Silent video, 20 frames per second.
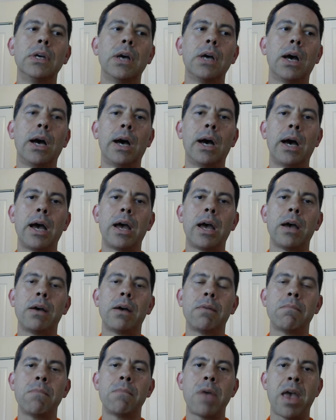uh,
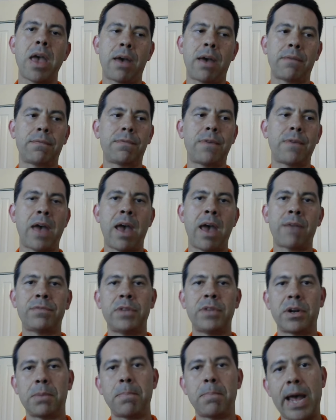have have
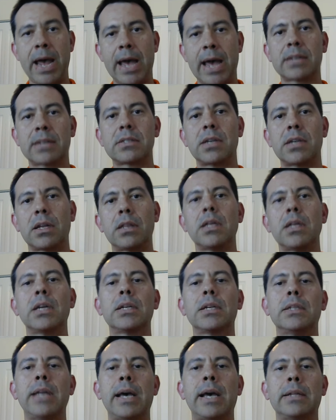their backs, I think
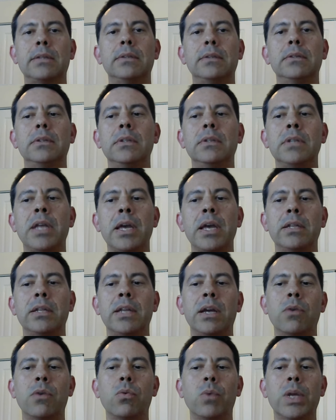that they
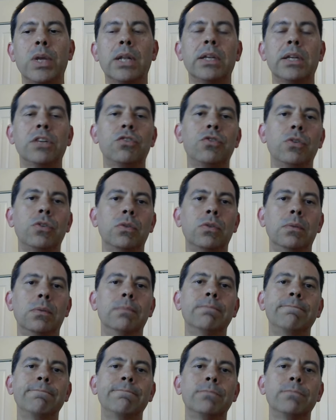they are willing to
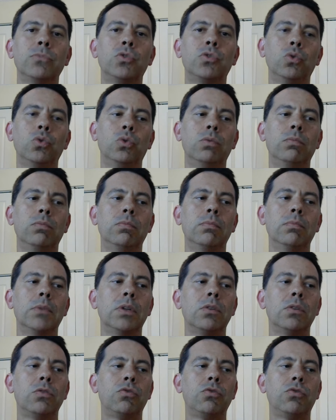to
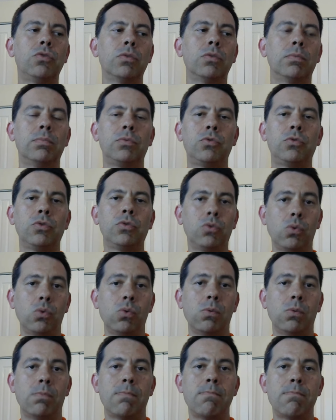to to
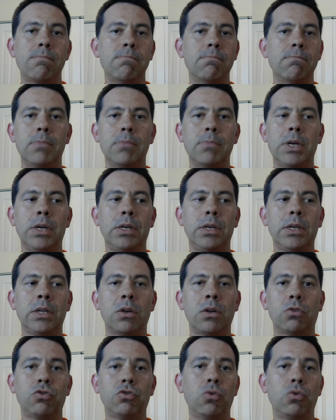do uh, you
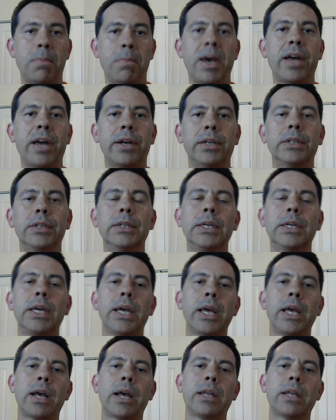know to do better
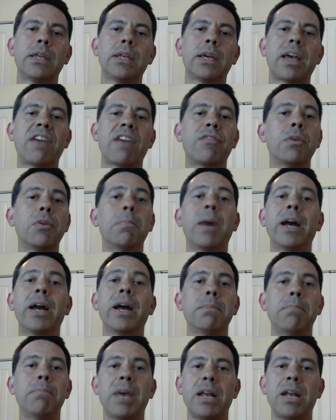and I think everybody
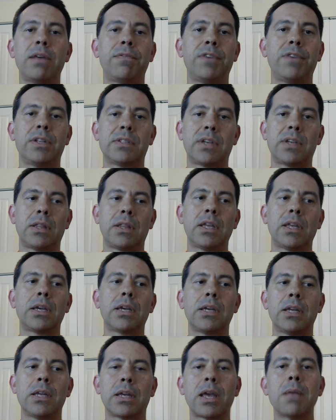benefits. I think
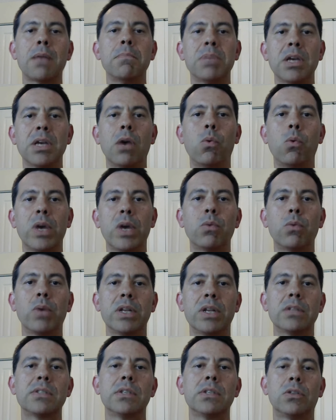it can be a
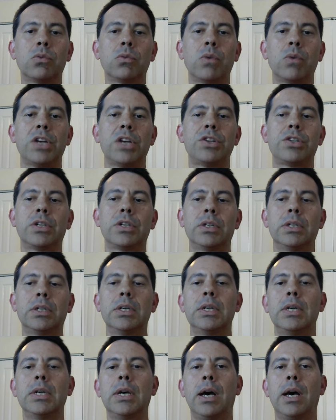win-win situation
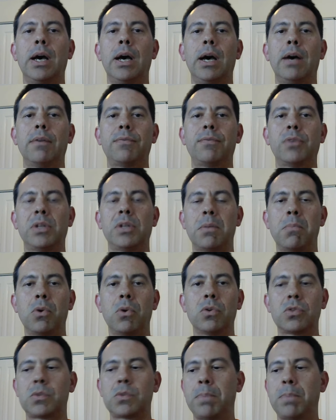uh, for the
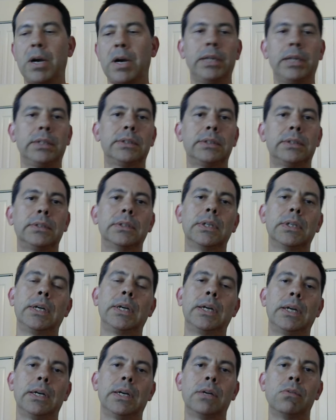most part
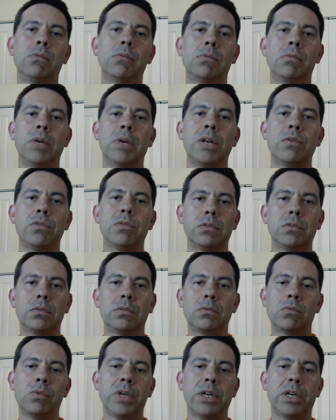uh, when
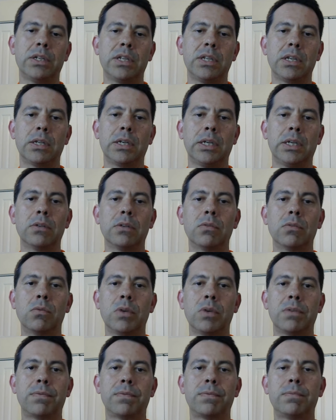we are dealing
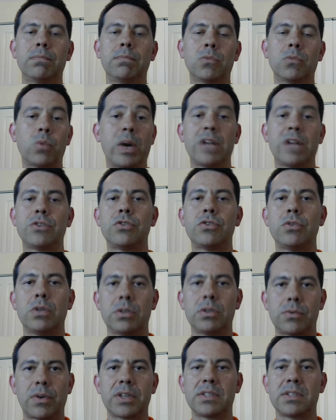with grad
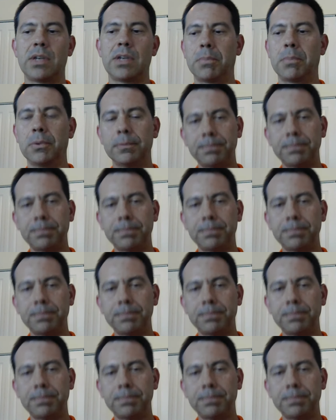students, for example.